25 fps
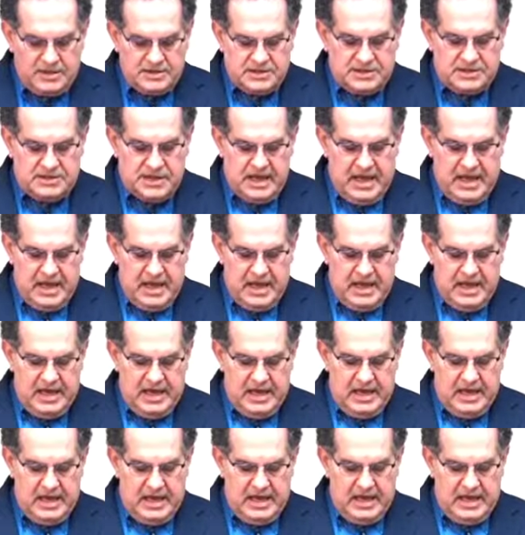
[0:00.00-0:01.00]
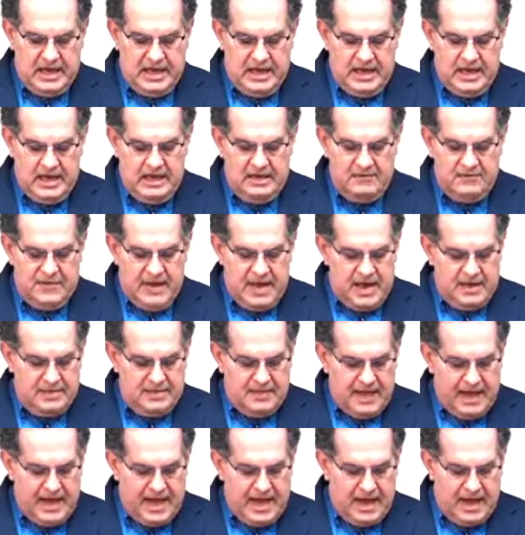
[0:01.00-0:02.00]
must save,
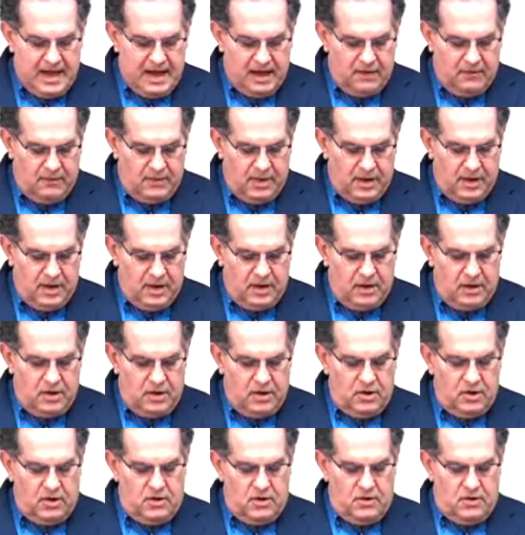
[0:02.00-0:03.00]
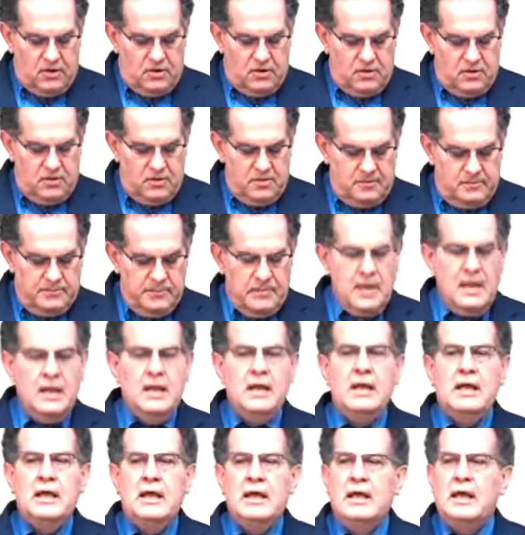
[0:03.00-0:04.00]
and thou alone.
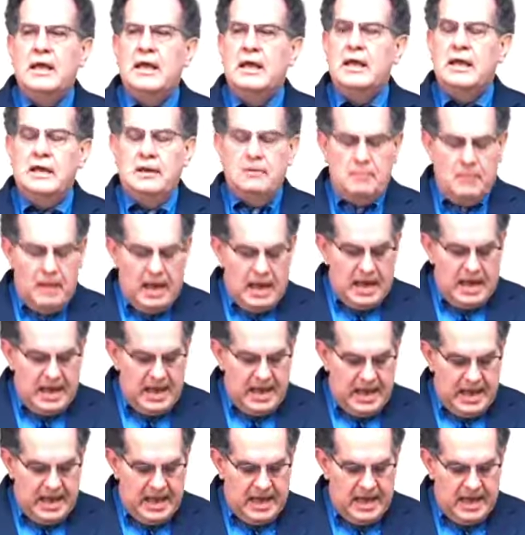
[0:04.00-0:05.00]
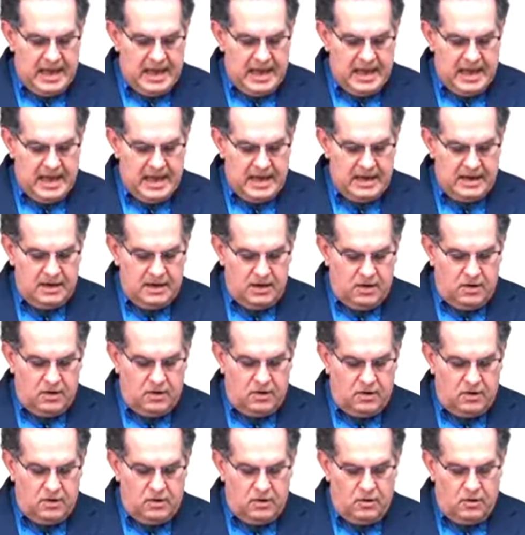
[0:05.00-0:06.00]
In my hand
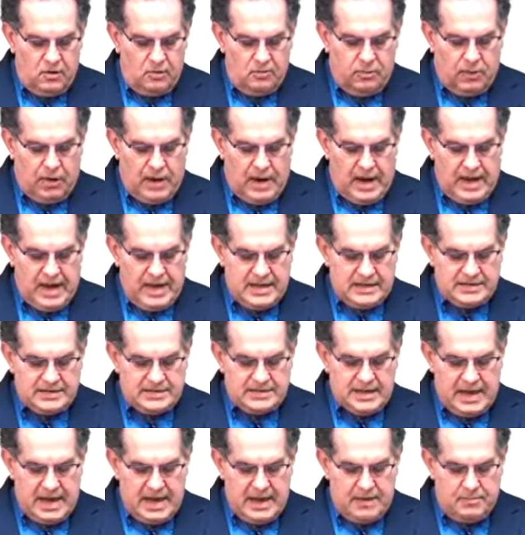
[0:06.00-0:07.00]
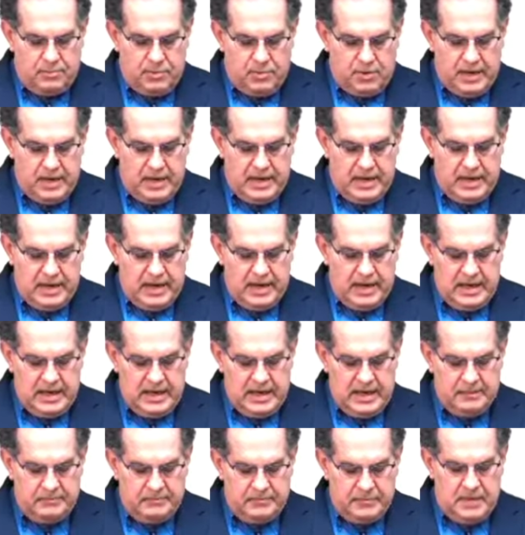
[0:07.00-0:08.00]
no price I
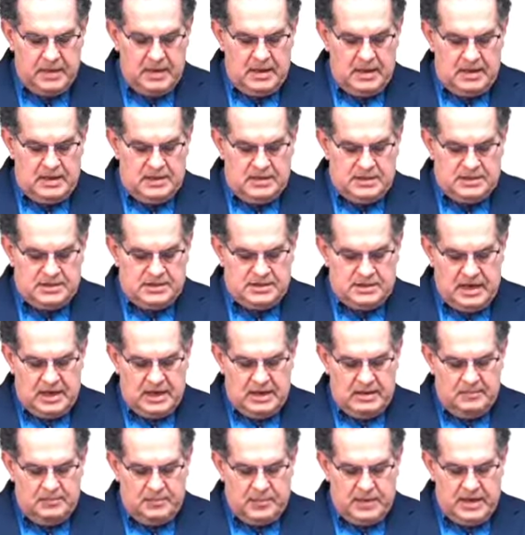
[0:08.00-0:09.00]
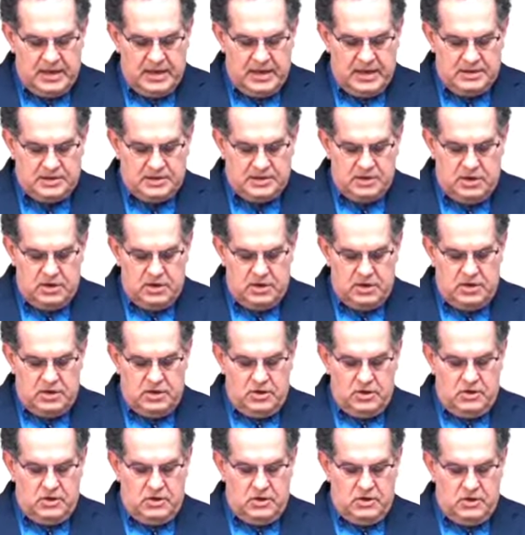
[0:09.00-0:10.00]
bring, simply
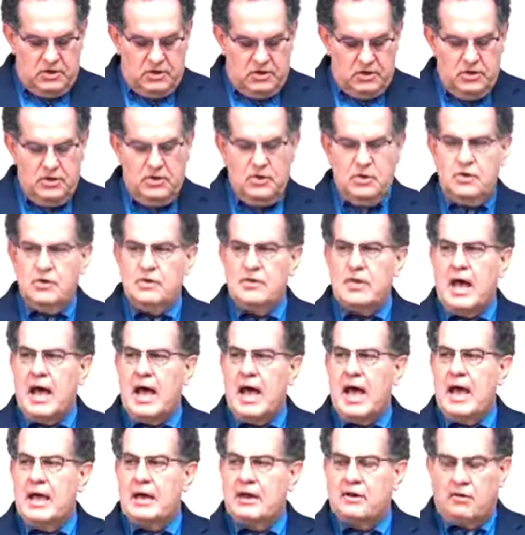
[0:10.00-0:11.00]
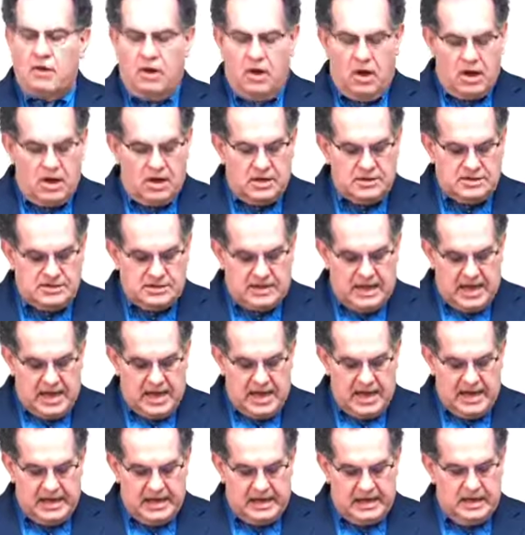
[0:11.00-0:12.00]
to thy cross
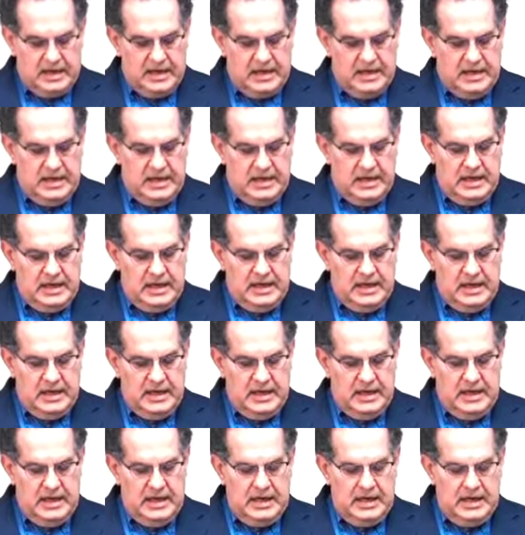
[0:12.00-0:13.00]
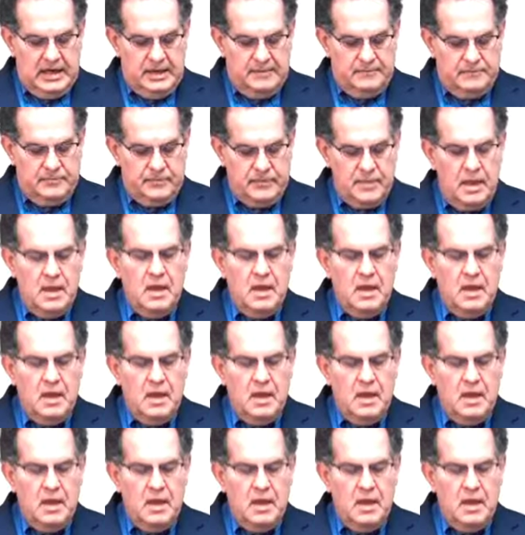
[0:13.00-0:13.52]
I cling.